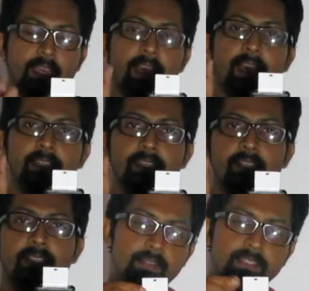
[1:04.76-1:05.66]
and
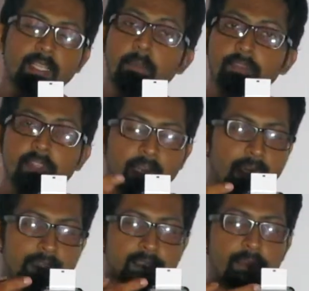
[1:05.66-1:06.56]
some of the
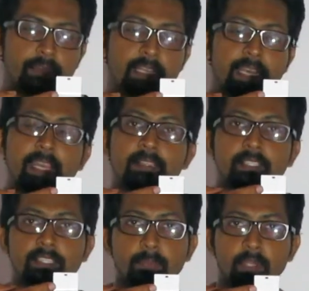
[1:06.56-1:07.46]
light will hit
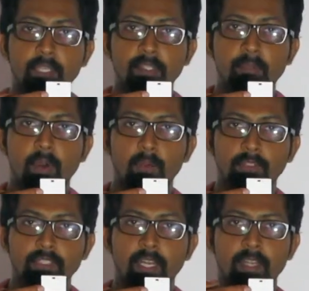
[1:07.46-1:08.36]
this particular
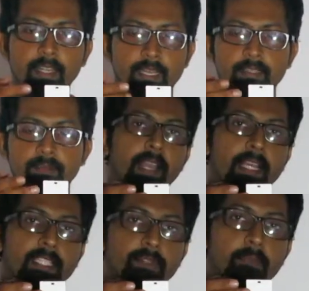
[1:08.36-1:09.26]
bounce guard
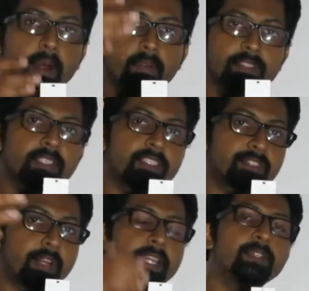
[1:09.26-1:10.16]
and it will bounce
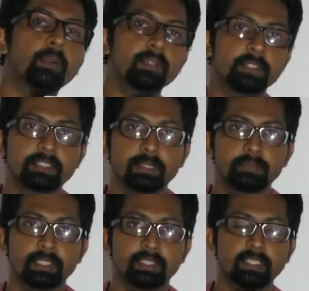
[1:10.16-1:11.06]
straight onto the
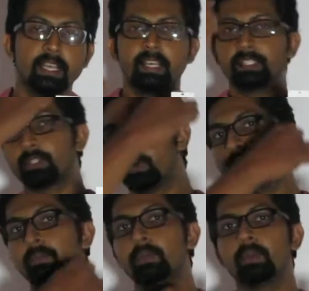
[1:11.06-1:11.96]
subject.
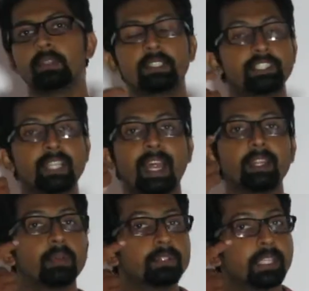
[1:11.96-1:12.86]
So the
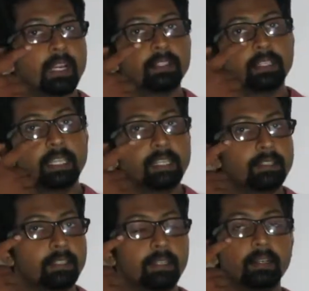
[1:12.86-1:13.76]
shadows
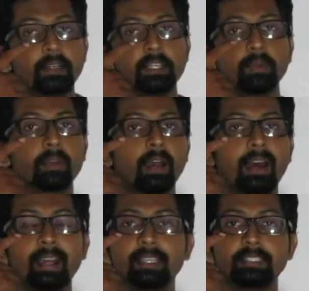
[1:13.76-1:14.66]
underneath your
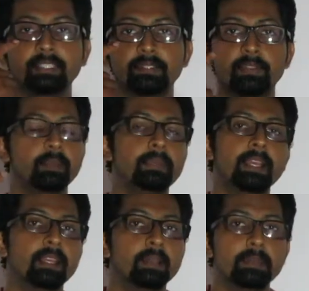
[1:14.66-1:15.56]
eyes will
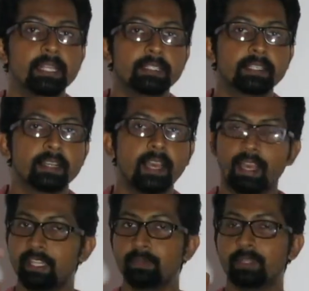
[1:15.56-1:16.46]
be eliminated
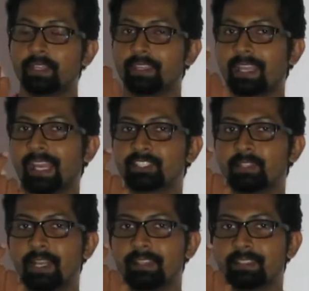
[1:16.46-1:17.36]
and you get a catch
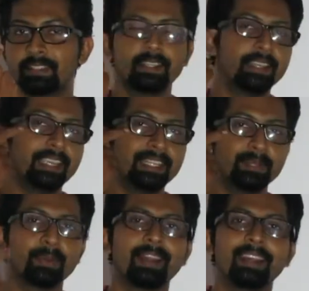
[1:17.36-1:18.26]
light in your